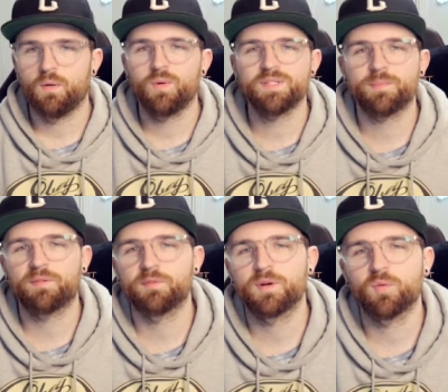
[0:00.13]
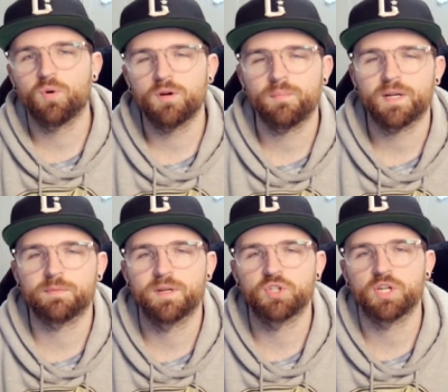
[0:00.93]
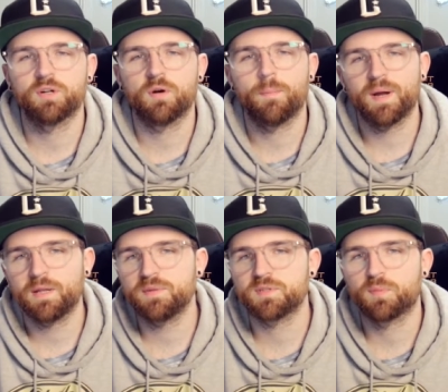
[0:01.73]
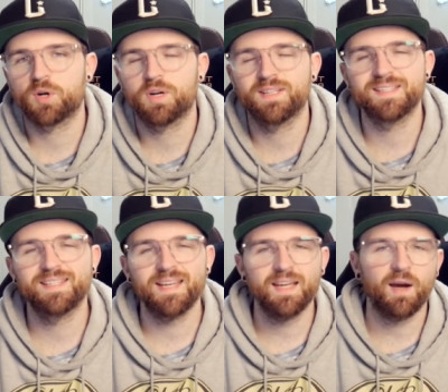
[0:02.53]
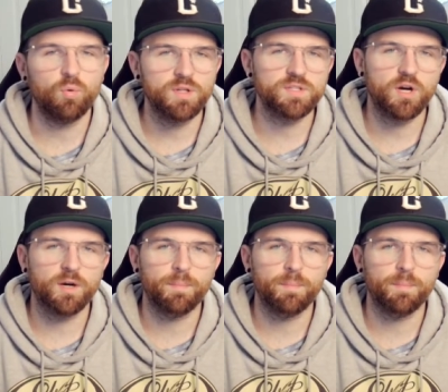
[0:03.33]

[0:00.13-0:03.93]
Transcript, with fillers: What's up everybody, welcome back to my channel. My name is Murr and today I want to talk